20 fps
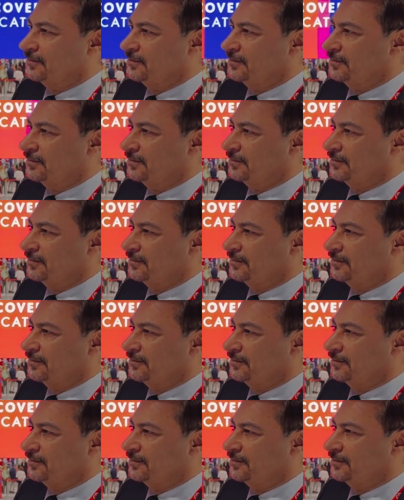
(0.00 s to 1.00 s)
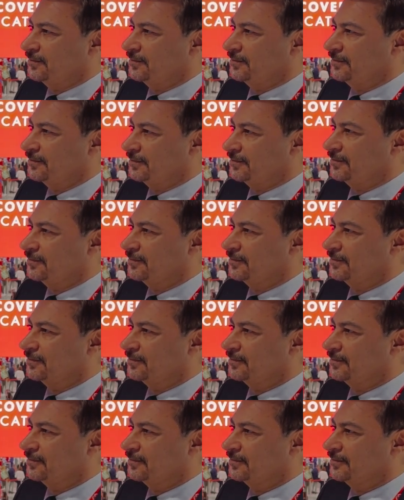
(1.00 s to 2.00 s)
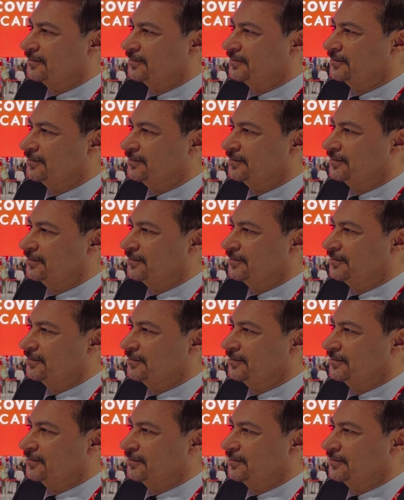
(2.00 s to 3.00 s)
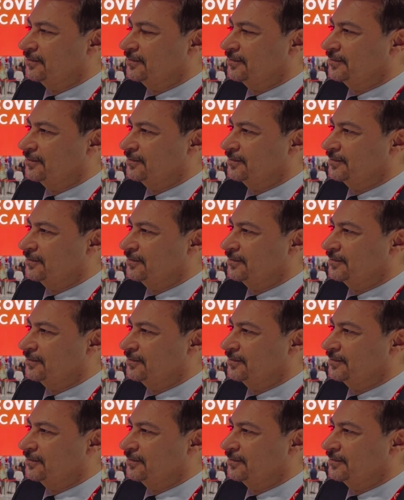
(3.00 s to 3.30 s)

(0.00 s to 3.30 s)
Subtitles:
(not speaking)